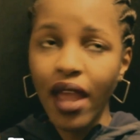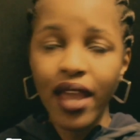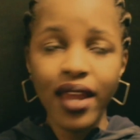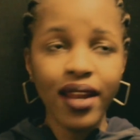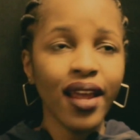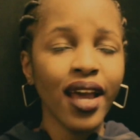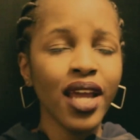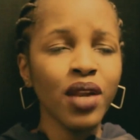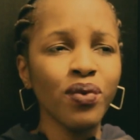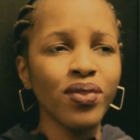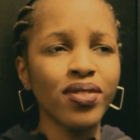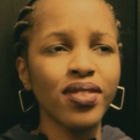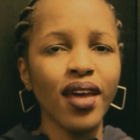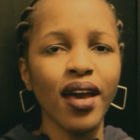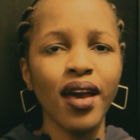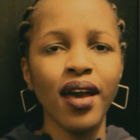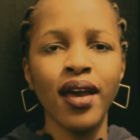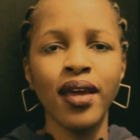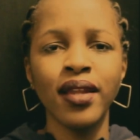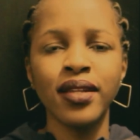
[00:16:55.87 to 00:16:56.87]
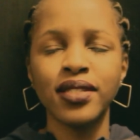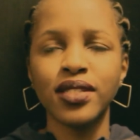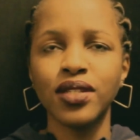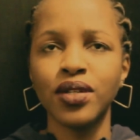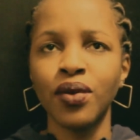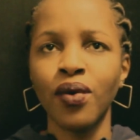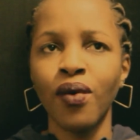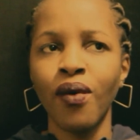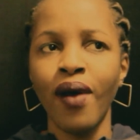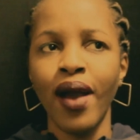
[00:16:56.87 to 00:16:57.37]
in line with that,
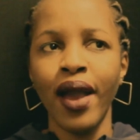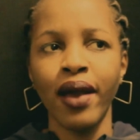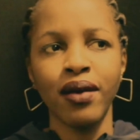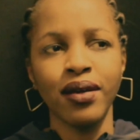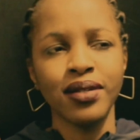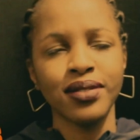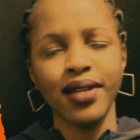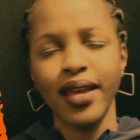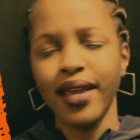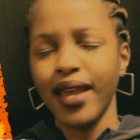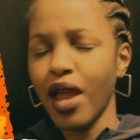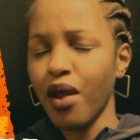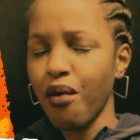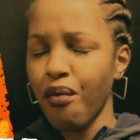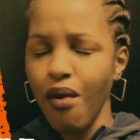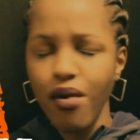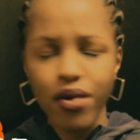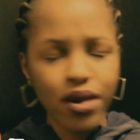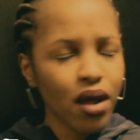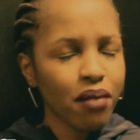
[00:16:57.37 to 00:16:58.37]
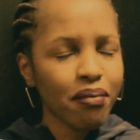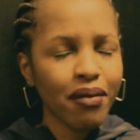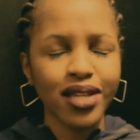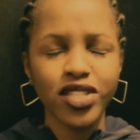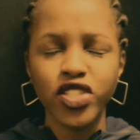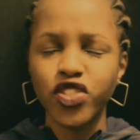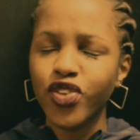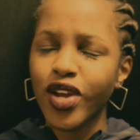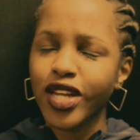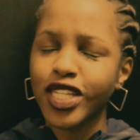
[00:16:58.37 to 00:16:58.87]
you know, I was like, I wrote down my
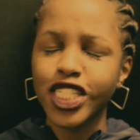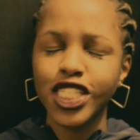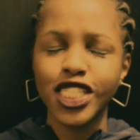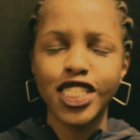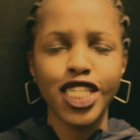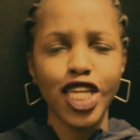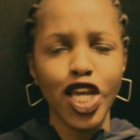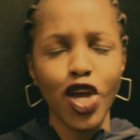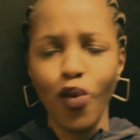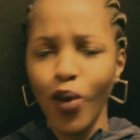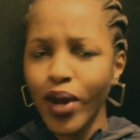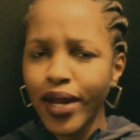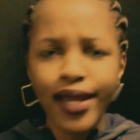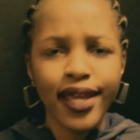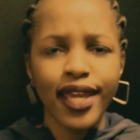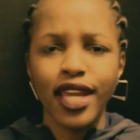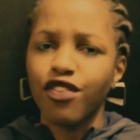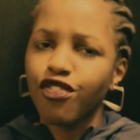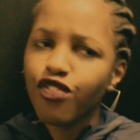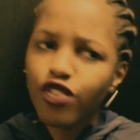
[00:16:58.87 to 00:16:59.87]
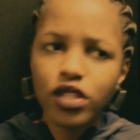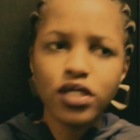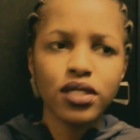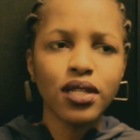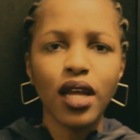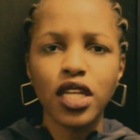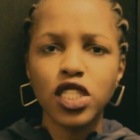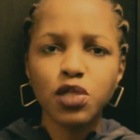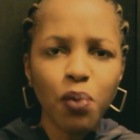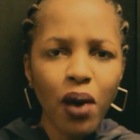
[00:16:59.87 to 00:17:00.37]
strategy. I want to get first
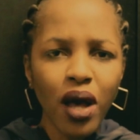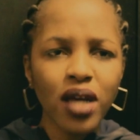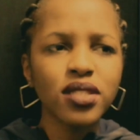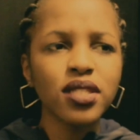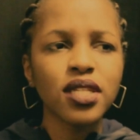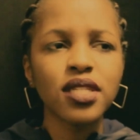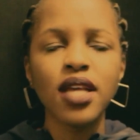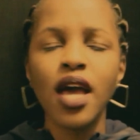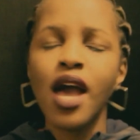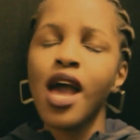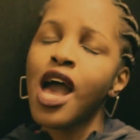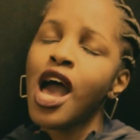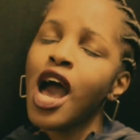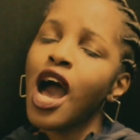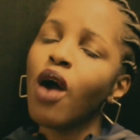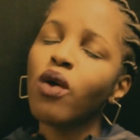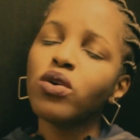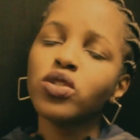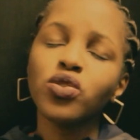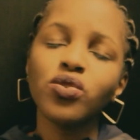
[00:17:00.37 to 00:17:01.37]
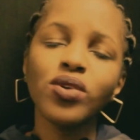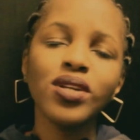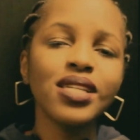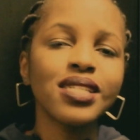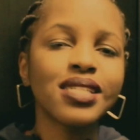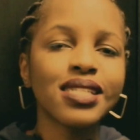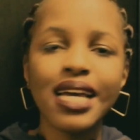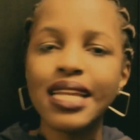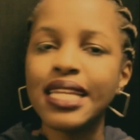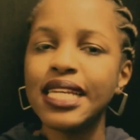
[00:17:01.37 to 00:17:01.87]
class passes. I was already
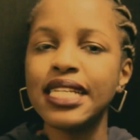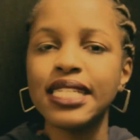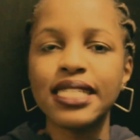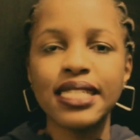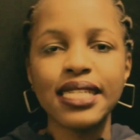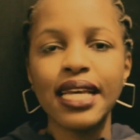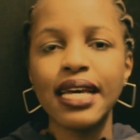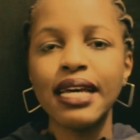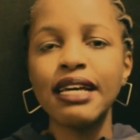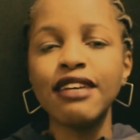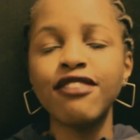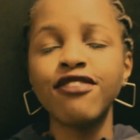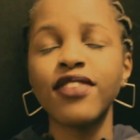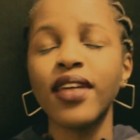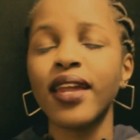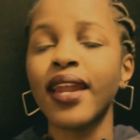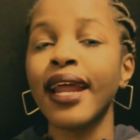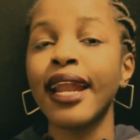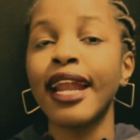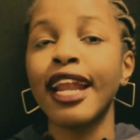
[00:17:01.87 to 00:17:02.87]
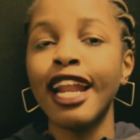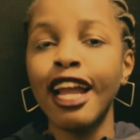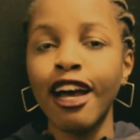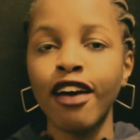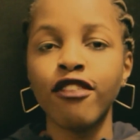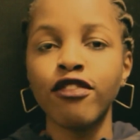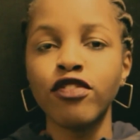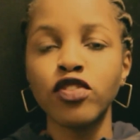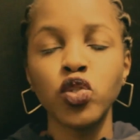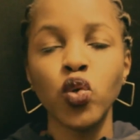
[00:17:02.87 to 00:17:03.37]
studying stuff that I
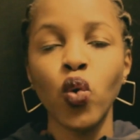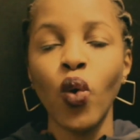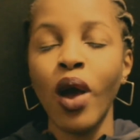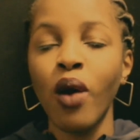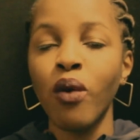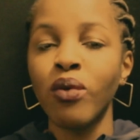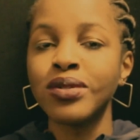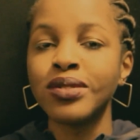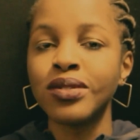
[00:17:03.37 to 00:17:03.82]
love, so I